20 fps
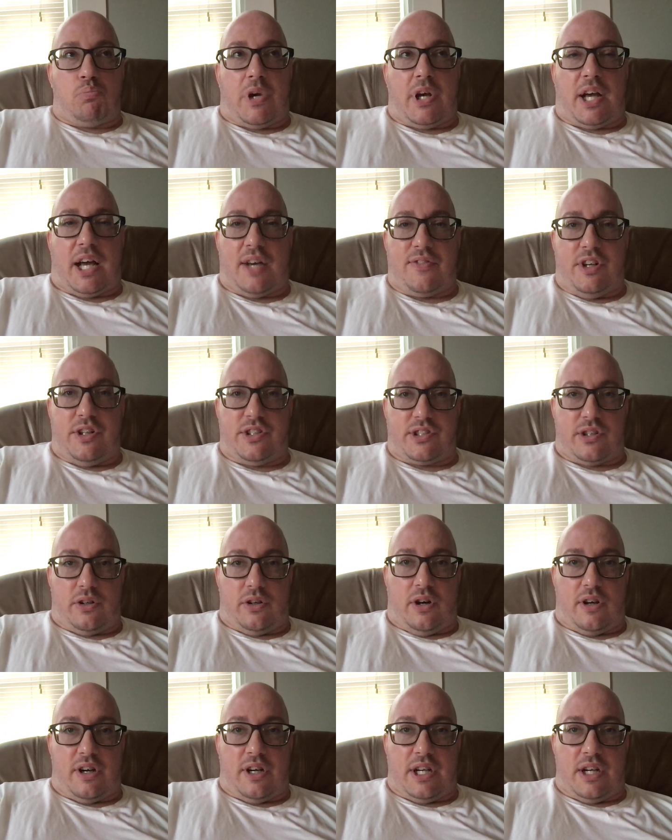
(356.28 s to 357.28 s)
I've used a
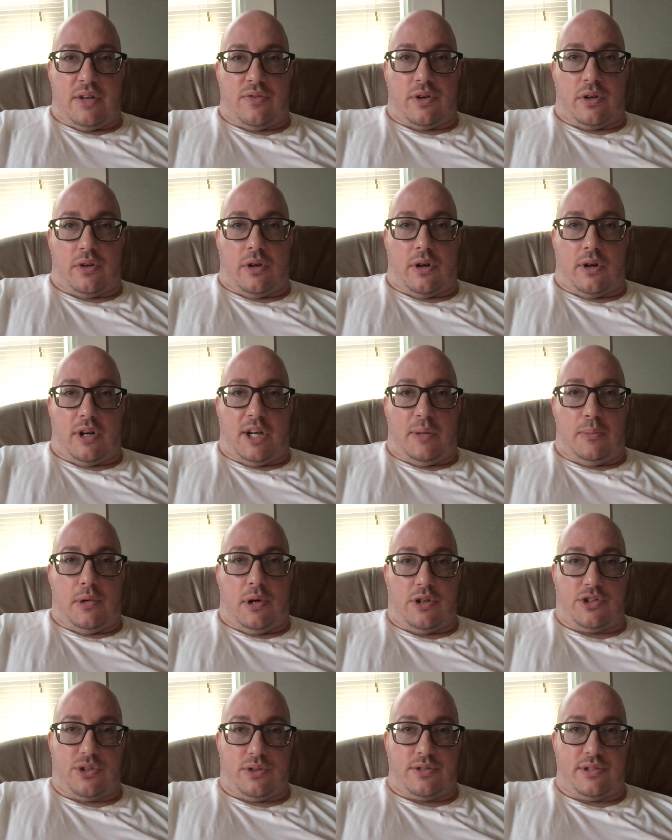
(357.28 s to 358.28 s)
lot of different learning
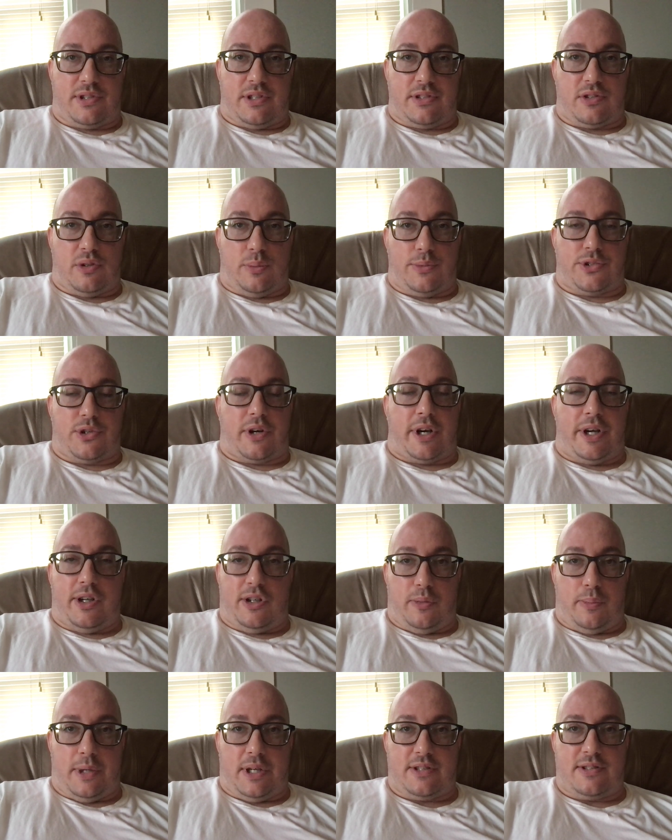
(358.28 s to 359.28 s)
module systems, or
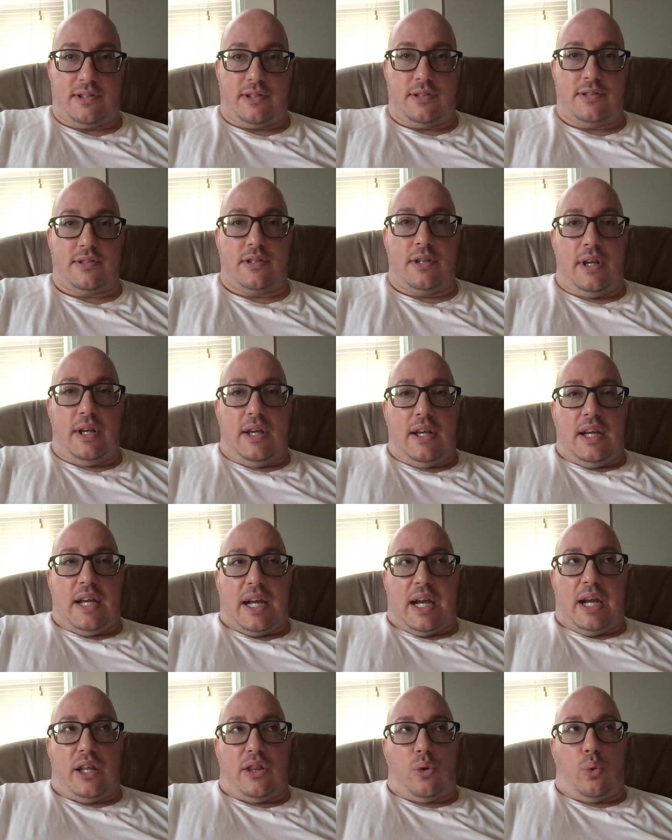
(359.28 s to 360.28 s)
LMSs,
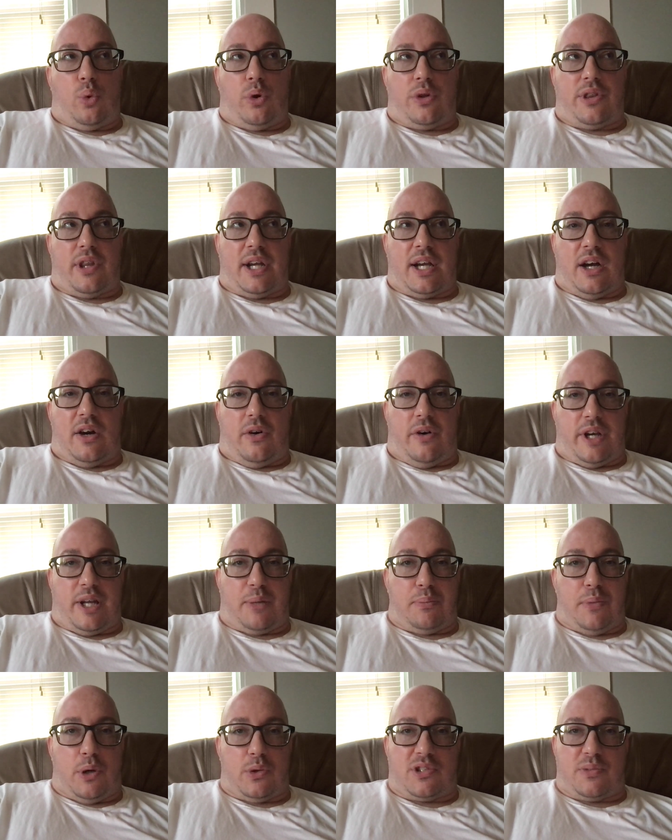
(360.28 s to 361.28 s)
and the one thing I like
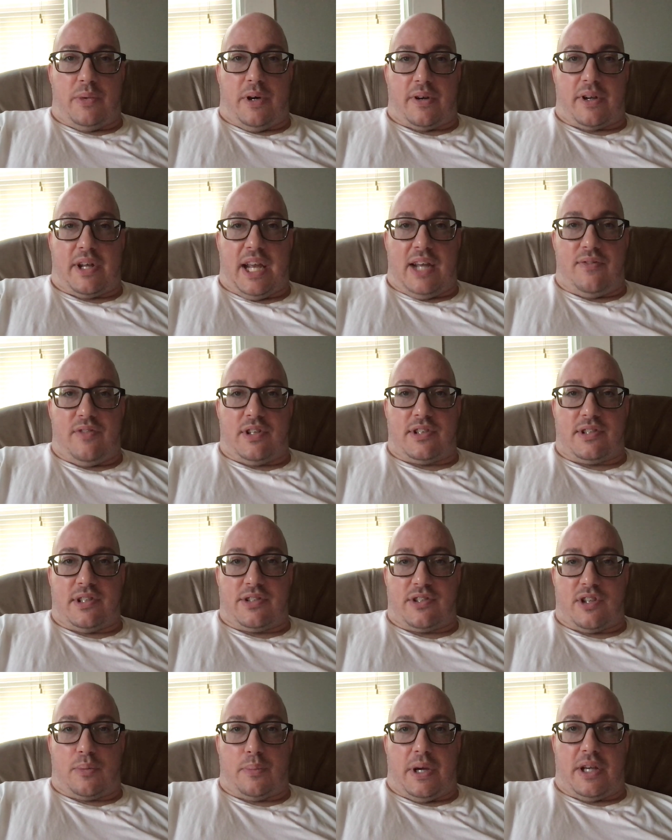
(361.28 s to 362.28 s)
most about Canvas is
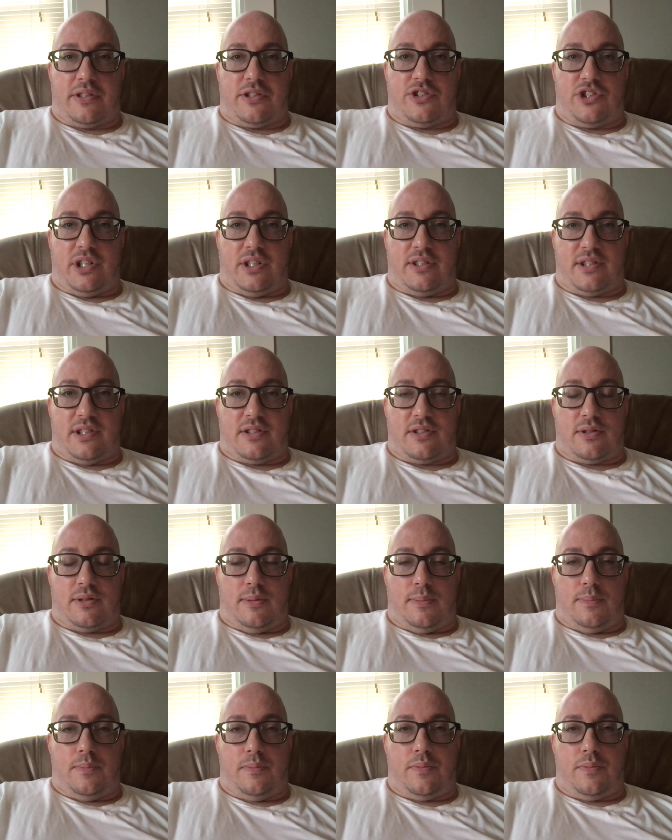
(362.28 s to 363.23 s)
their messaging system.